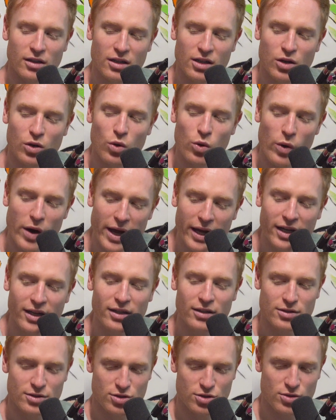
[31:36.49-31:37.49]
a
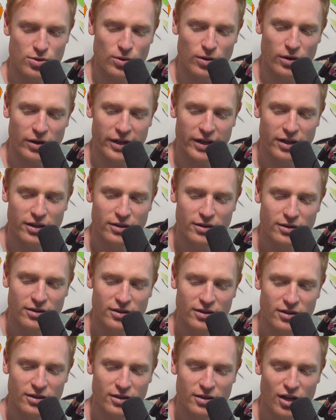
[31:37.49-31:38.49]
quick story
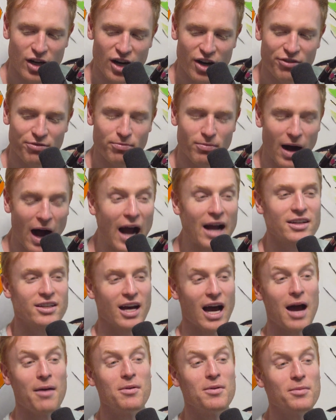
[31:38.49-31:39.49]
of my
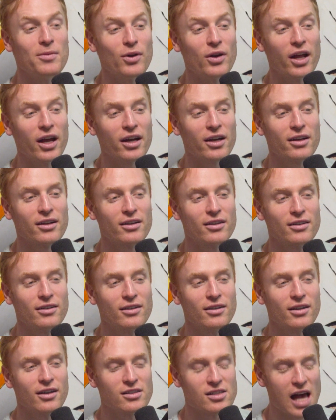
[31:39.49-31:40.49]
time in Munich.
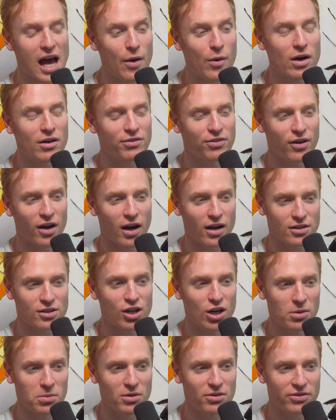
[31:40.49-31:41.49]
Because mm-hmm. I went for
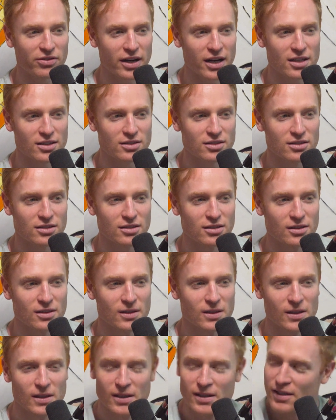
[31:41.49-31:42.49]
Oktoberfest.
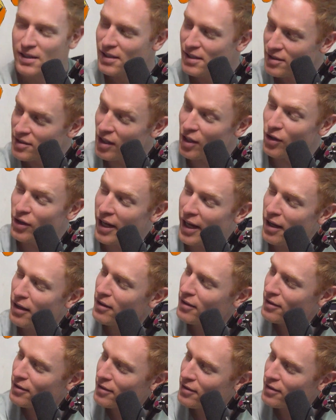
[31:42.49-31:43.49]
Is that okay?
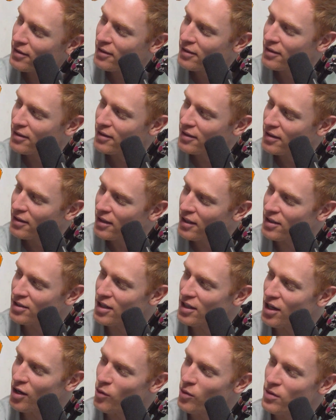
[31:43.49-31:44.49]
Please. Because
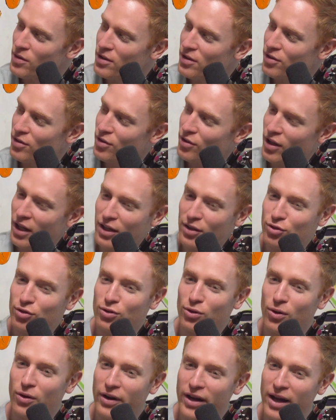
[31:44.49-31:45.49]
I know it's okay. This is like a
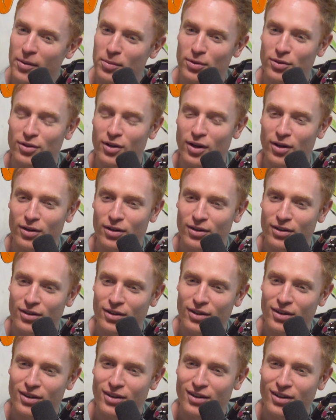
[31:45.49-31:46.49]
story episode.
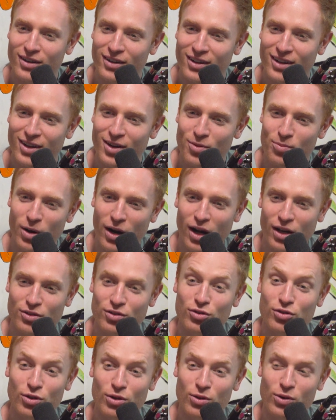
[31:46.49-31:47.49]
But I'll
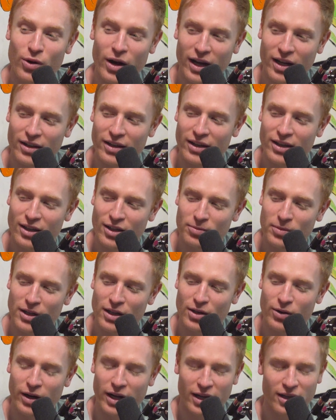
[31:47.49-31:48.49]
just do it quickly. I'll be
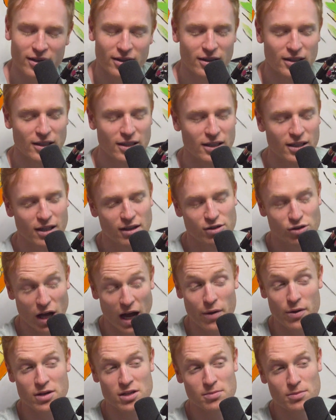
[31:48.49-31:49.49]
quick. So I
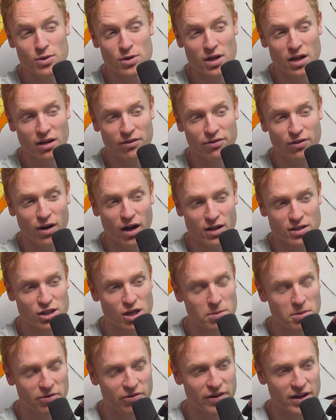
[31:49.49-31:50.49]
went to Munich for
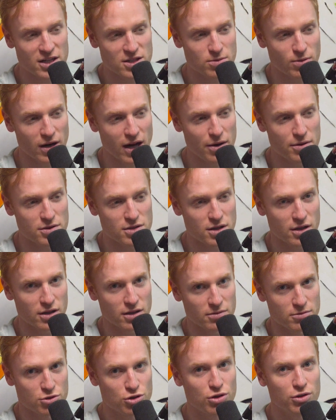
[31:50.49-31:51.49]
Oktoberfest when I was a
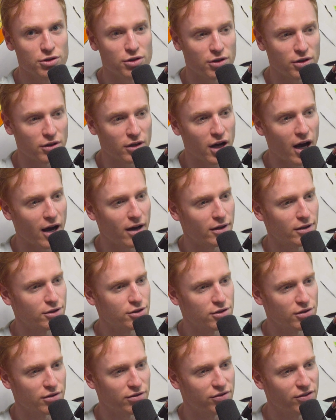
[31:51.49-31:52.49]
junior in college
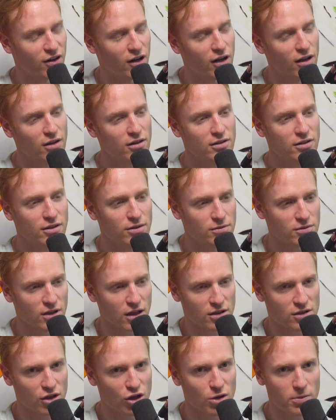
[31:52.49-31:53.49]
in the fall. Mm-hmm. It was
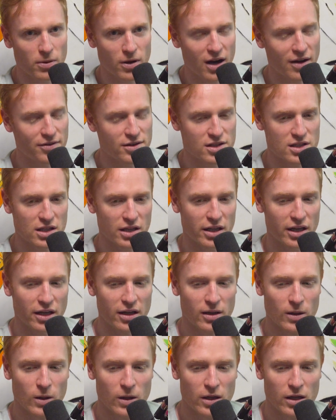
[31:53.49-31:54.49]
October,
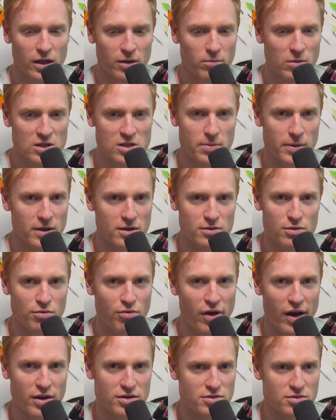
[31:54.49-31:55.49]
obviously. Must have been two
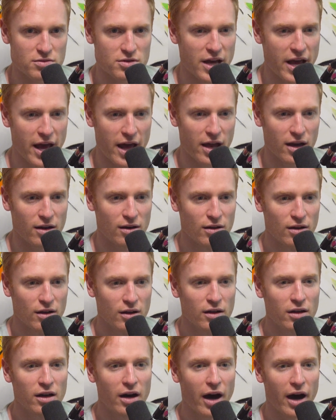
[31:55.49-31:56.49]
thousand ten.
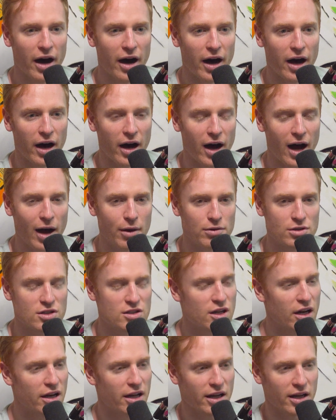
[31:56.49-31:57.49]
Uh, I was
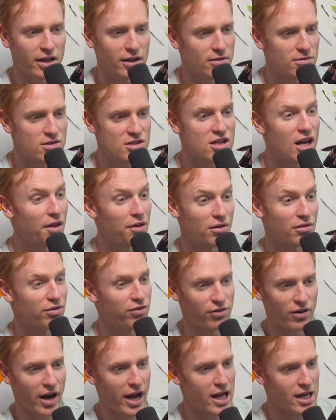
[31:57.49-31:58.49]
studying in southern
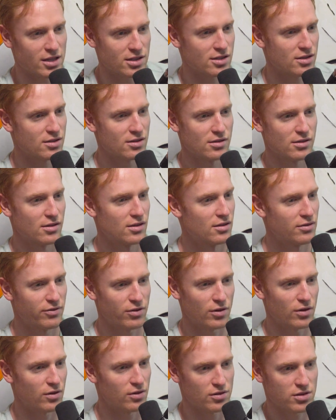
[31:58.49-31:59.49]
France
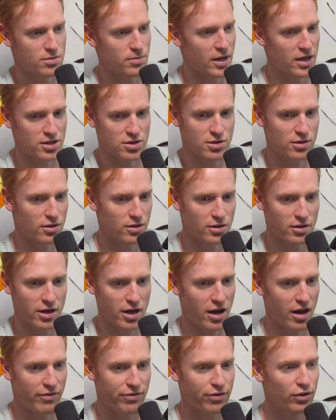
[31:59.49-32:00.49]
for a semester,
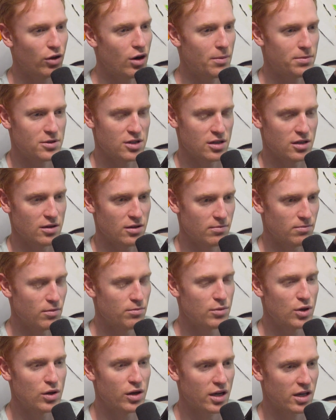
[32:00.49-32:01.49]
and I flew up to
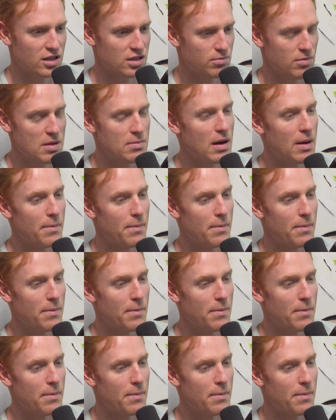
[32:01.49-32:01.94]
Munich to meet